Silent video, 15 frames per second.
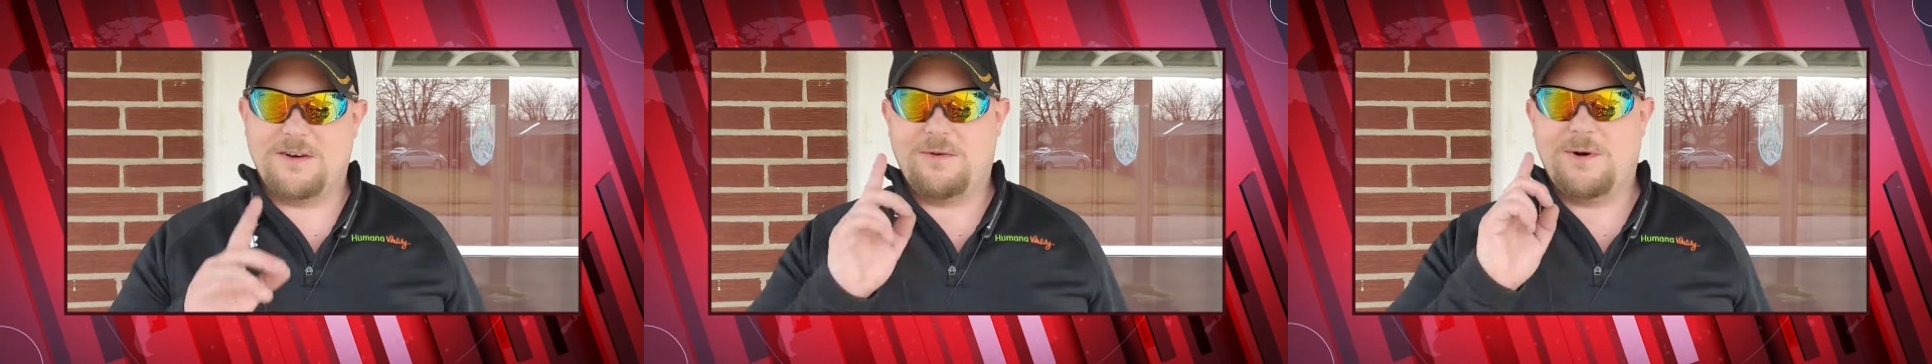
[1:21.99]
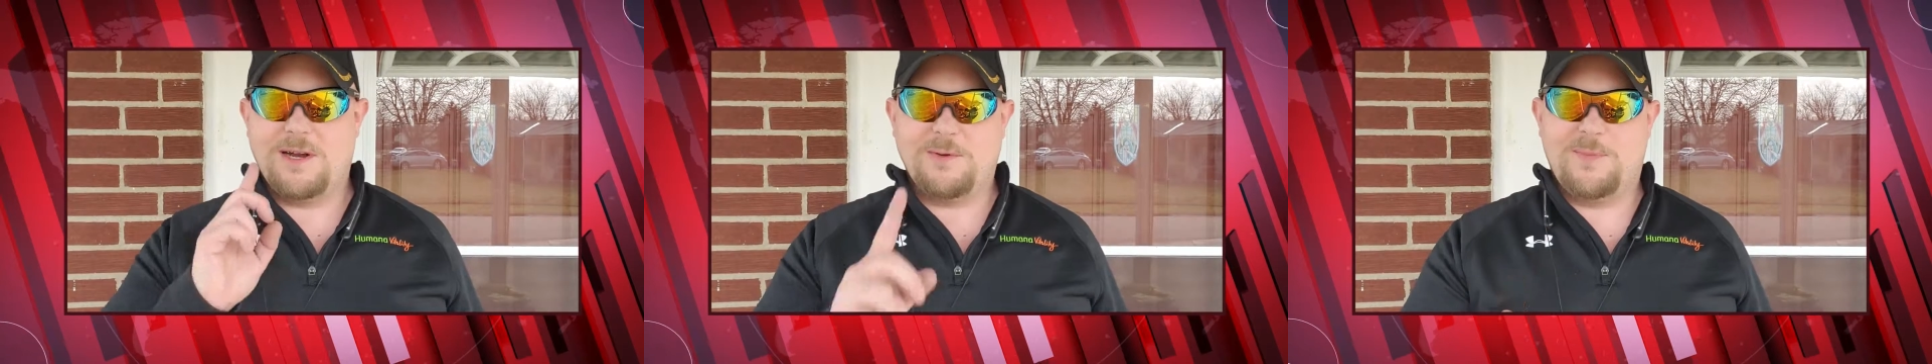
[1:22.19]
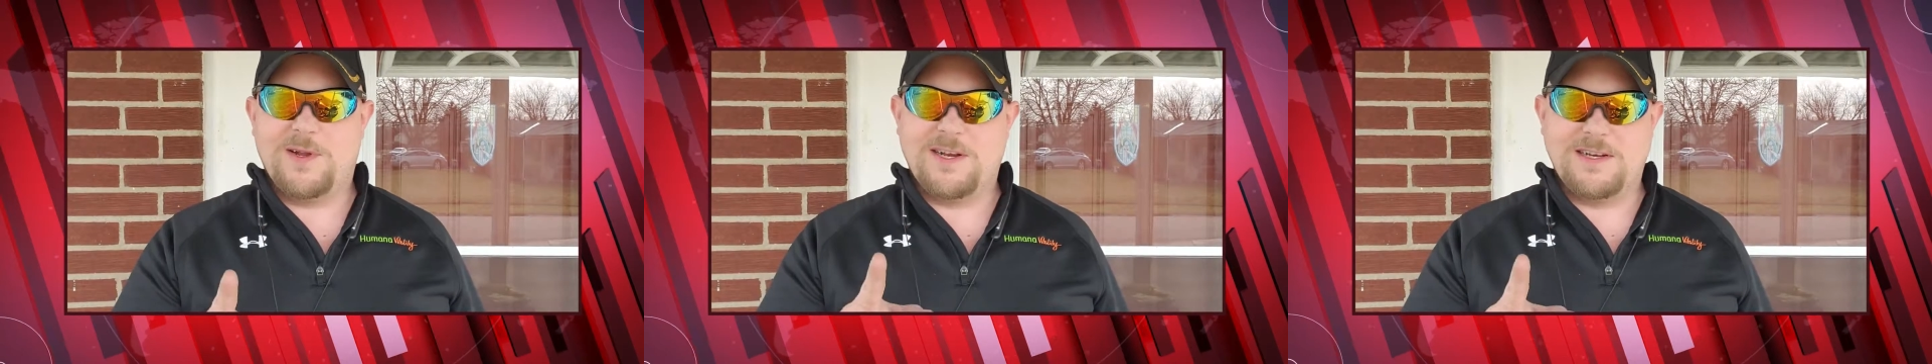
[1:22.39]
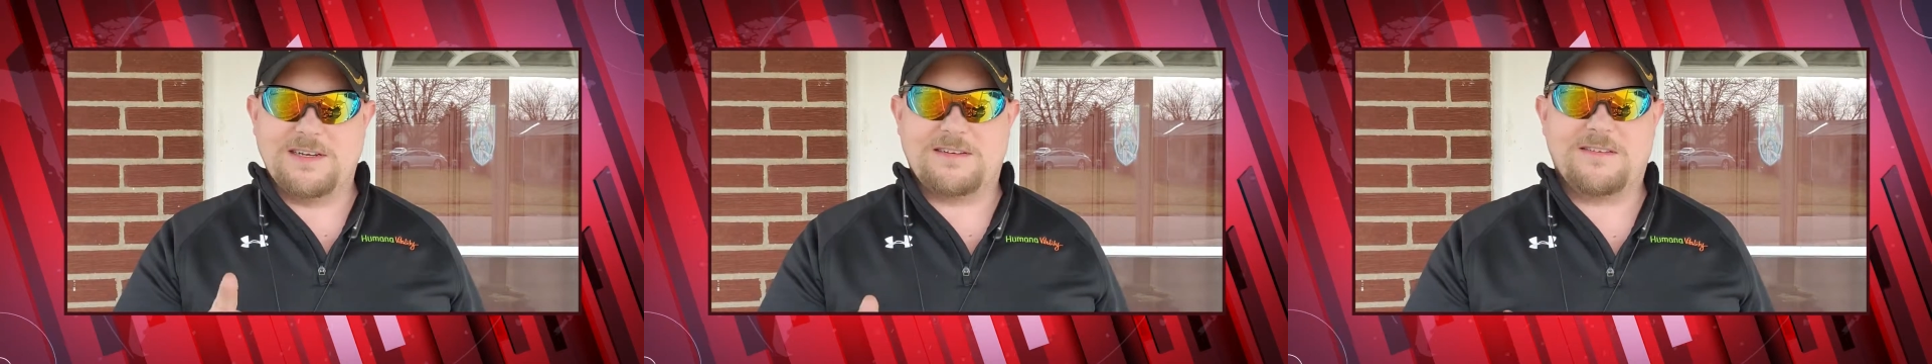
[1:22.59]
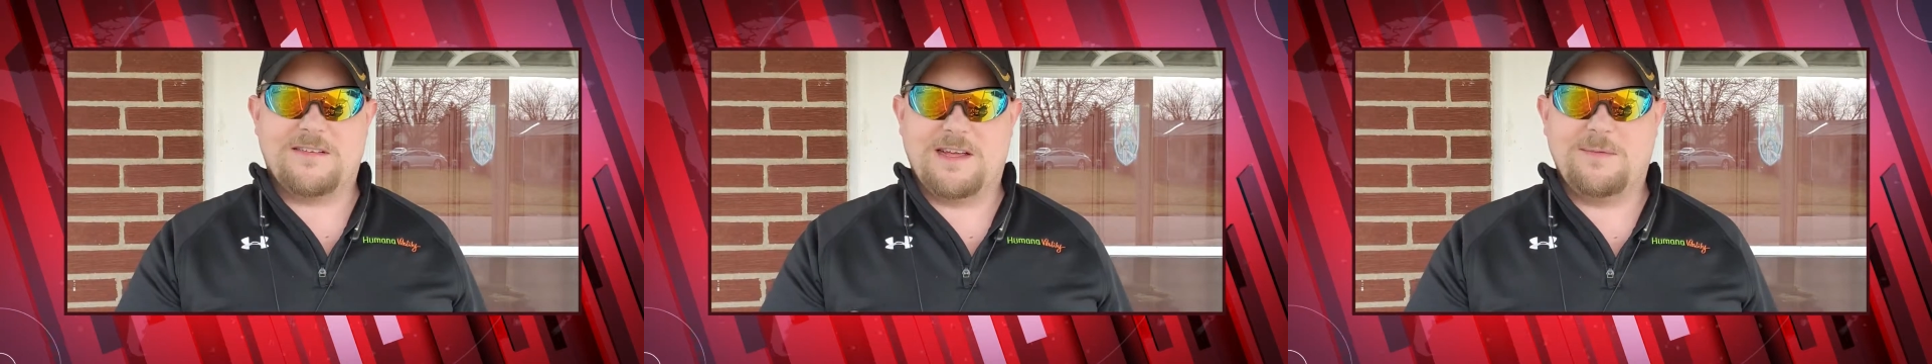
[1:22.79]
I want to put a
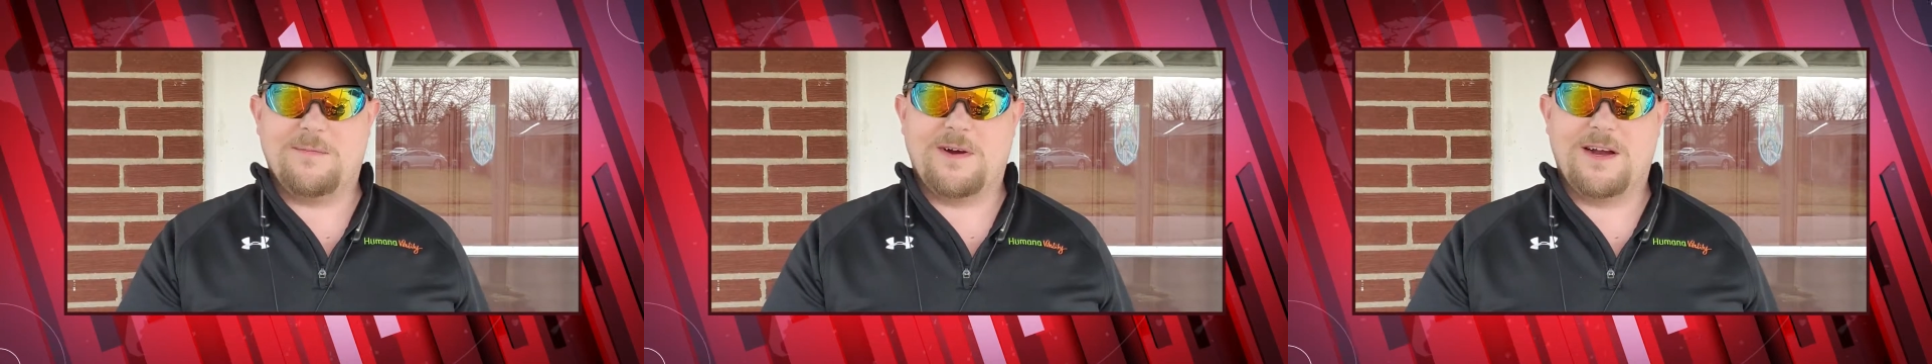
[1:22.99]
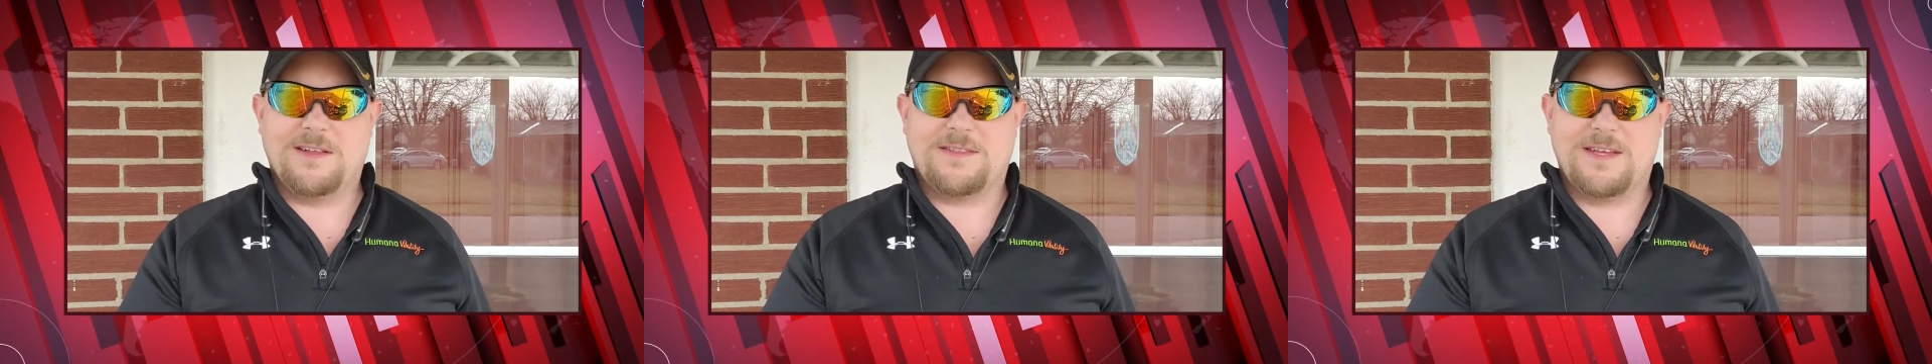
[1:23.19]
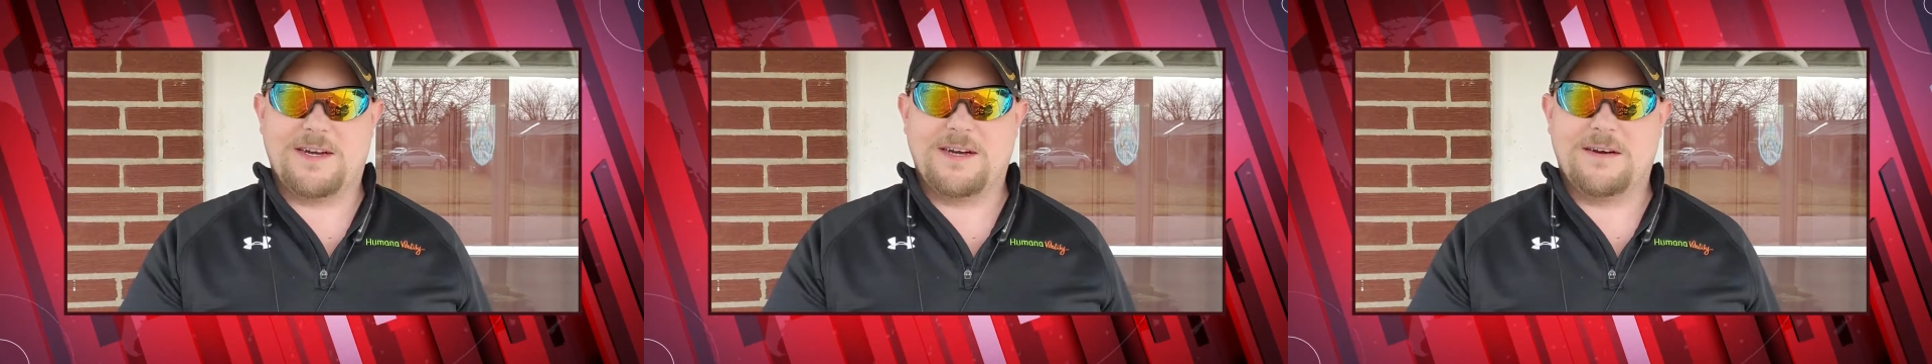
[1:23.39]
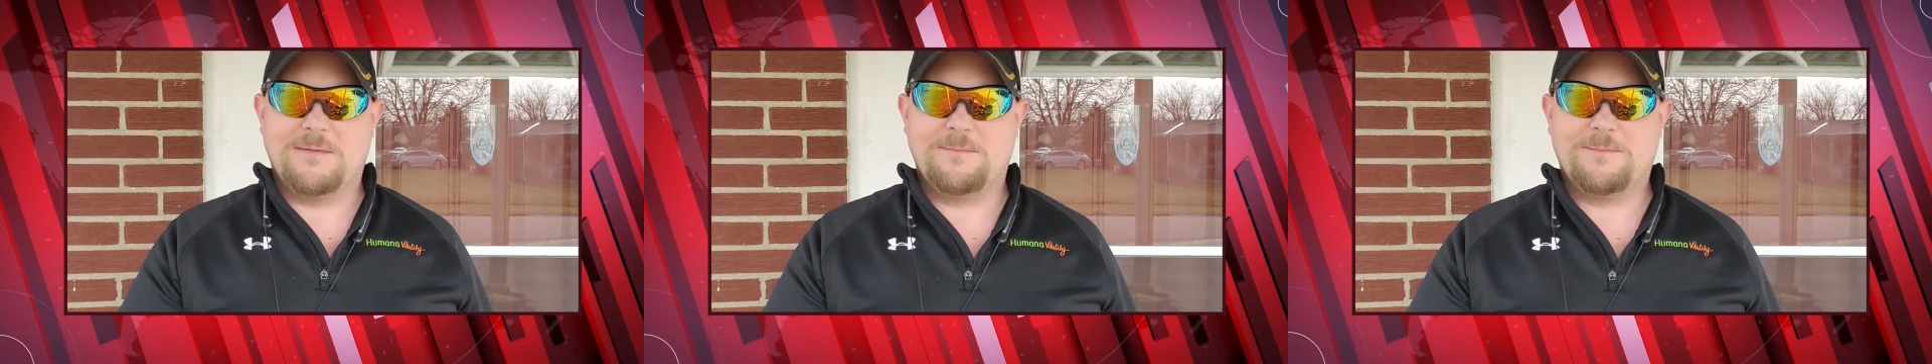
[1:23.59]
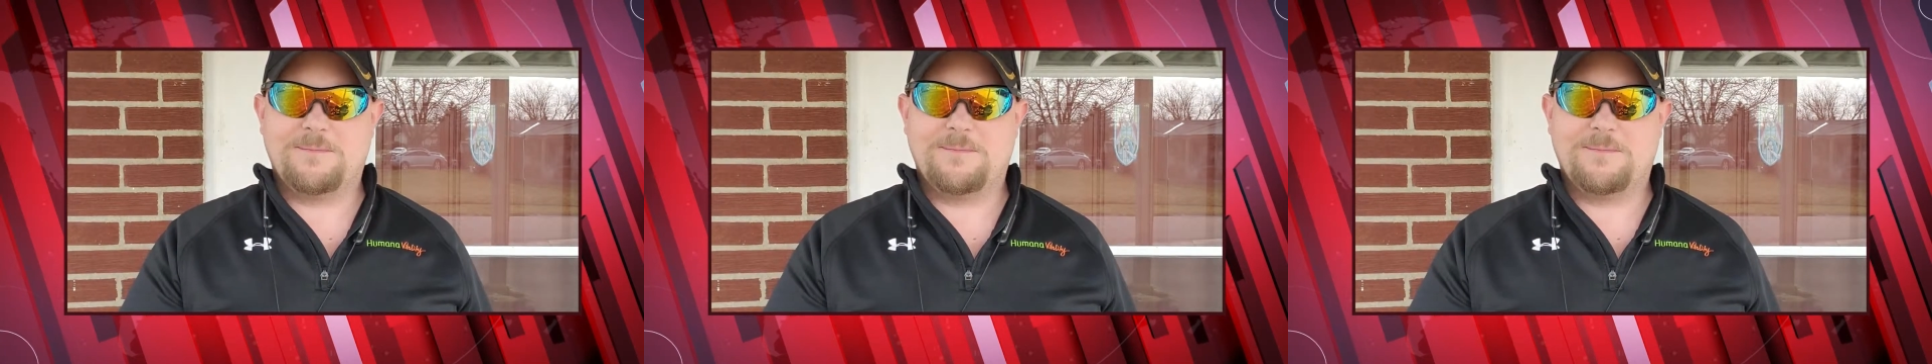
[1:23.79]
disclaimer out there.